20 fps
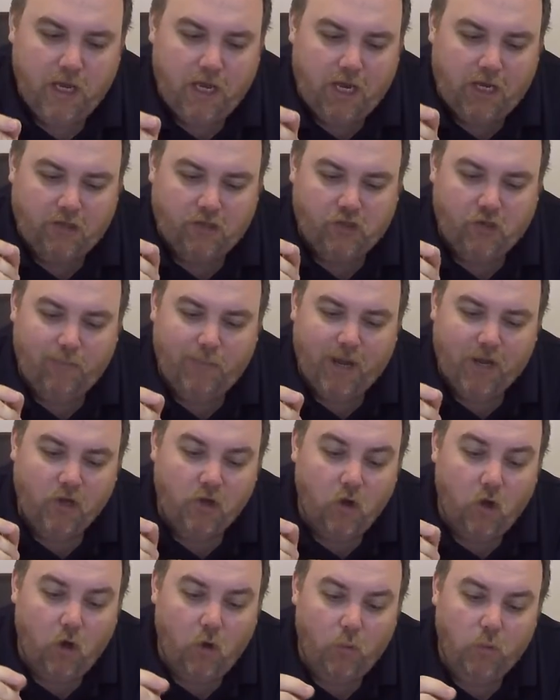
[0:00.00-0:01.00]
And so my
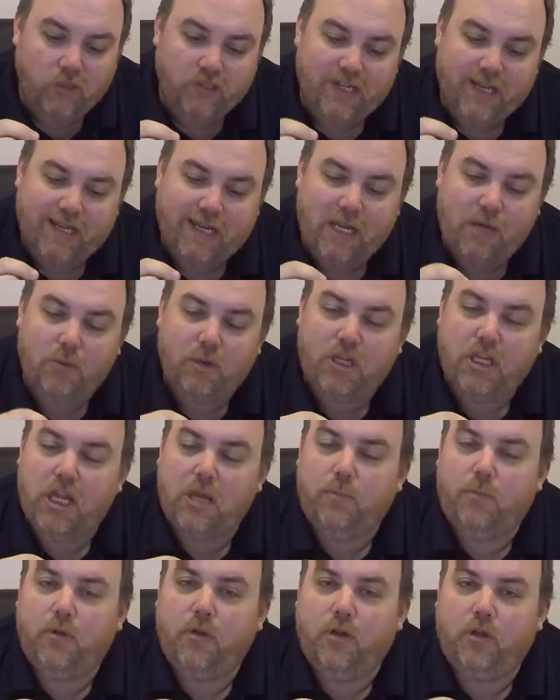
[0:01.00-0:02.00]
goal was that he would
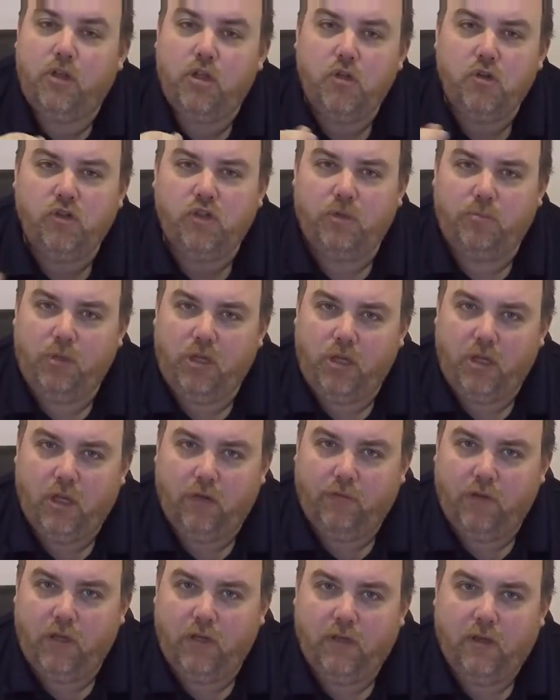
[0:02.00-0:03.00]
keep accusing me
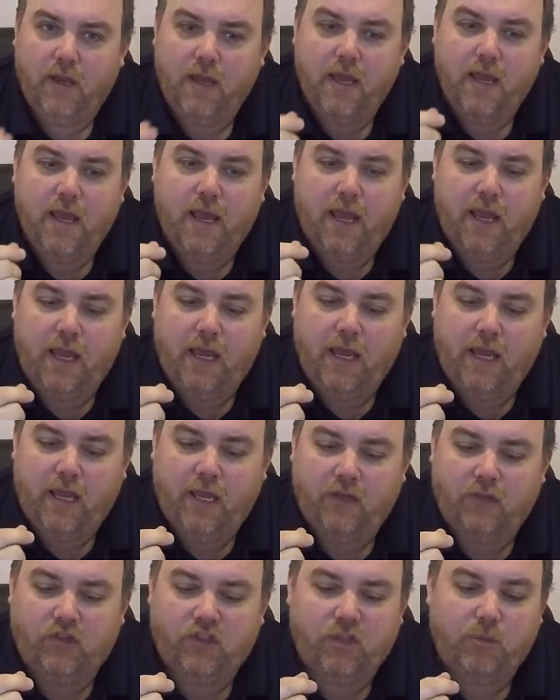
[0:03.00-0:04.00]
of it,
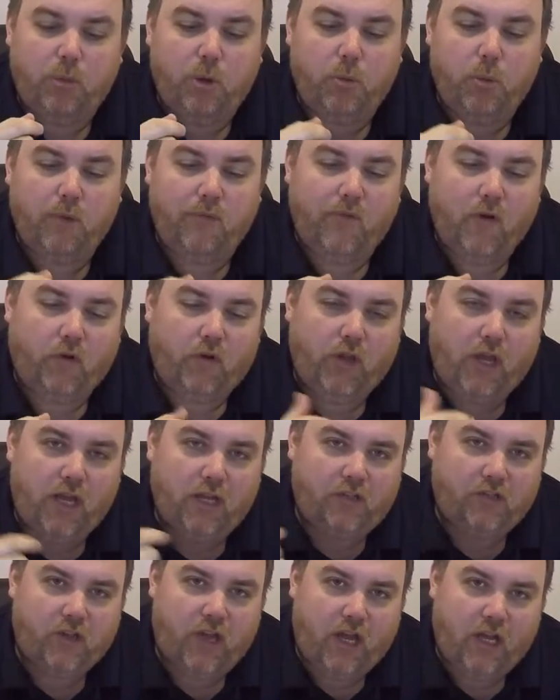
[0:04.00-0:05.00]
and someone would vote to
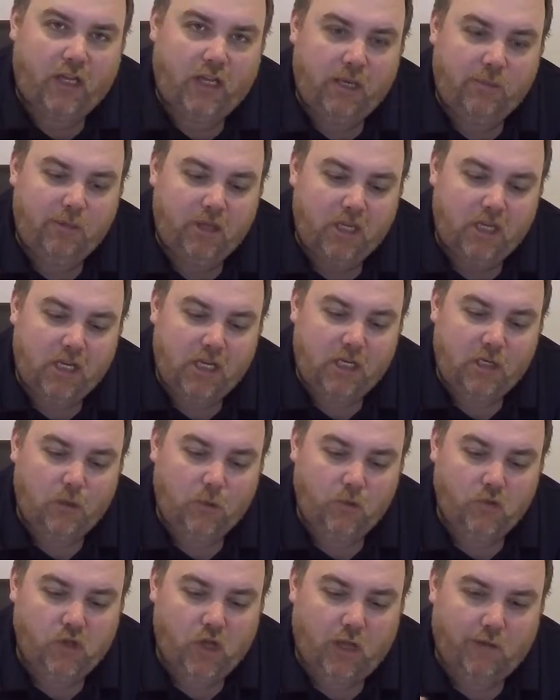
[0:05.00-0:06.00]
exile him, and then he'd
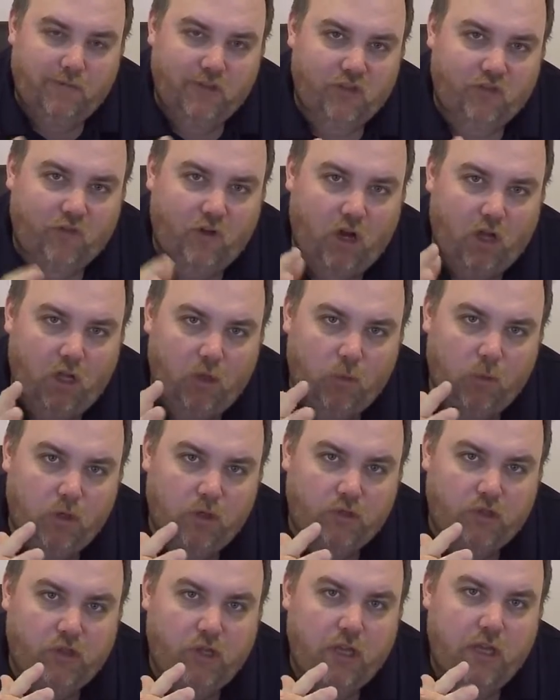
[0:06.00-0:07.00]
lose all of his
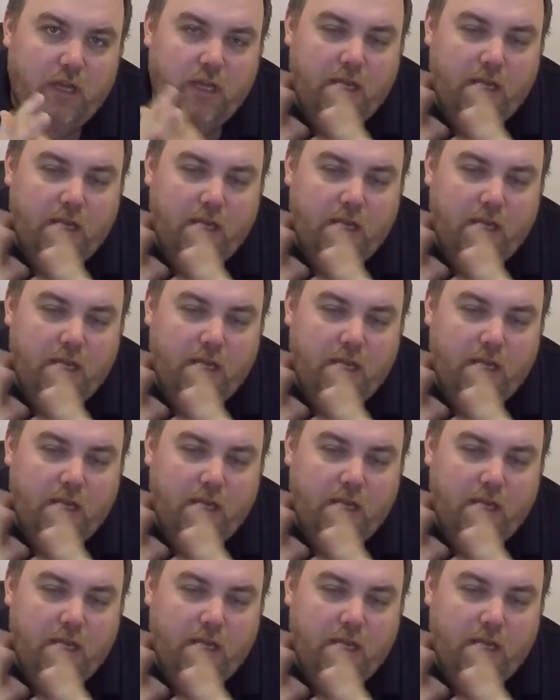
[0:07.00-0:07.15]
followers,